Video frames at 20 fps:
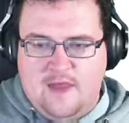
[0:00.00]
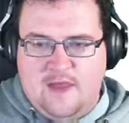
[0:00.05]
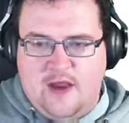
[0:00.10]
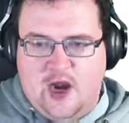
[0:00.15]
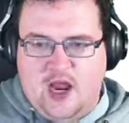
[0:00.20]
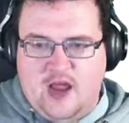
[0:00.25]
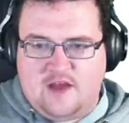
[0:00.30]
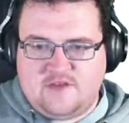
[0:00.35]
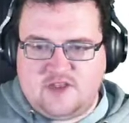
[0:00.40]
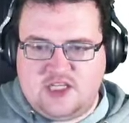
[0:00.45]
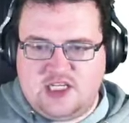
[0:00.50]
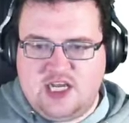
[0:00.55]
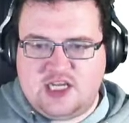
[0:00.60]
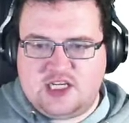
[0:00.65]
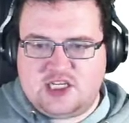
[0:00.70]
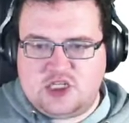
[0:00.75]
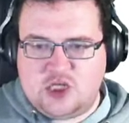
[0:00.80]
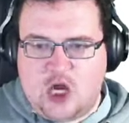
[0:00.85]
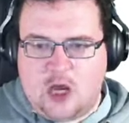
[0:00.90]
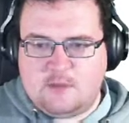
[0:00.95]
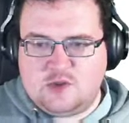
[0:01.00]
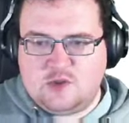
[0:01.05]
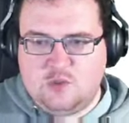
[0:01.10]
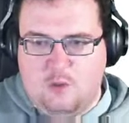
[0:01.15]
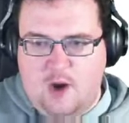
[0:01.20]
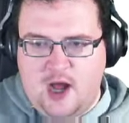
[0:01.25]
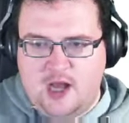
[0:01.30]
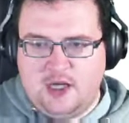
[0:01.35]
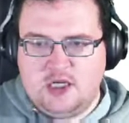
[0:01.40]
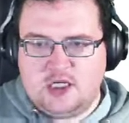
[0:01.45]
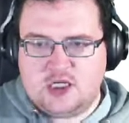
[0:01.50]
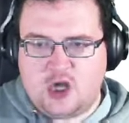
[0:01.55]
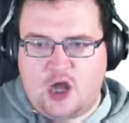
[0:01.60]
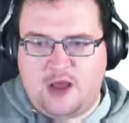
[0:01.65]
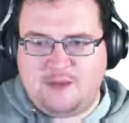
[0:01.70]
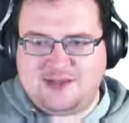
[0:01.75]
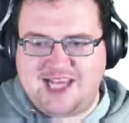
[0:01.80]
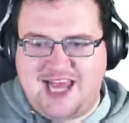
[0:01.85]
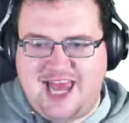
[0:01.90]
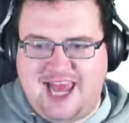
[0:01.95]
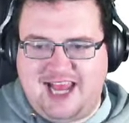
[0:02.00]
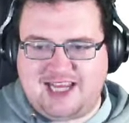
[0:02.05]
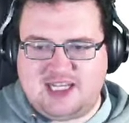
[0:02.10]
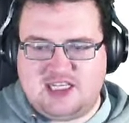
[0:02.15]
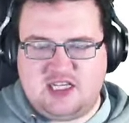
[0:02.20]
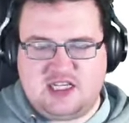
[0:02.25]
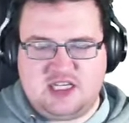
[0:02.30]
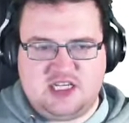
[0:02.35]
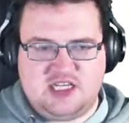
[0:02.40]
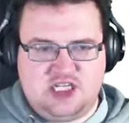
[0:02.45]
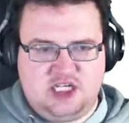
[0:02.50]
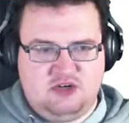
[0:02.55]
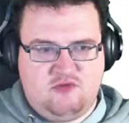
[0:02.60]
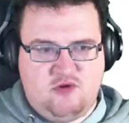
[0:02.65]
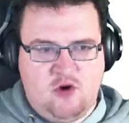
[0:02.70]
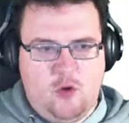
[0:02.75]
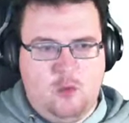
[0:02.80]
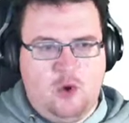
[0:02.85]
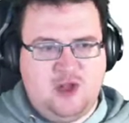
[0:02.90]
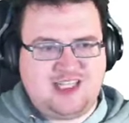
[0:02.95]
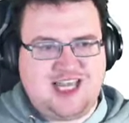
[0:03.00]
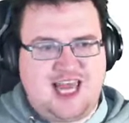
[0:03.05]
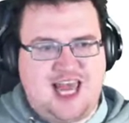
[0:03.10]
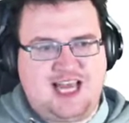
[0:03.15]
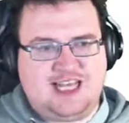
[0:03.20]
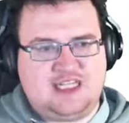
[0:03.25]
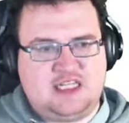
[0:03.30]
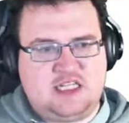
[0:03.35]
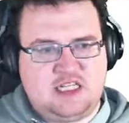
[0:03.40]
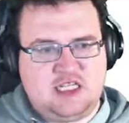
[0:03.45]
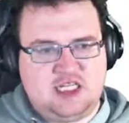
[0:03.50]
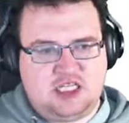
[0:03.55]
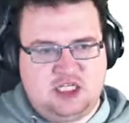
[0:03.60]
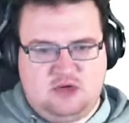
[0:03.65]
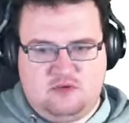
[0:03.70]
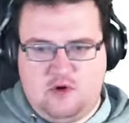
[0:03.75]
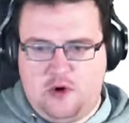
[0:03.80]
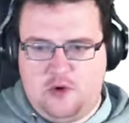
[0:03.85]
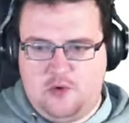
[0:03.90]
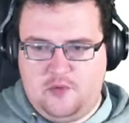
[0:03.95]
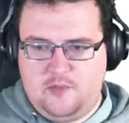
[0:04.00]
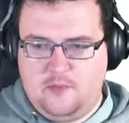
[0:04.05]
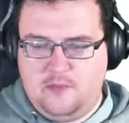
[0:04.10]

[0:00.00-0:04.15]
then I have 6 times 1 times x to the 0. What's x to the 0?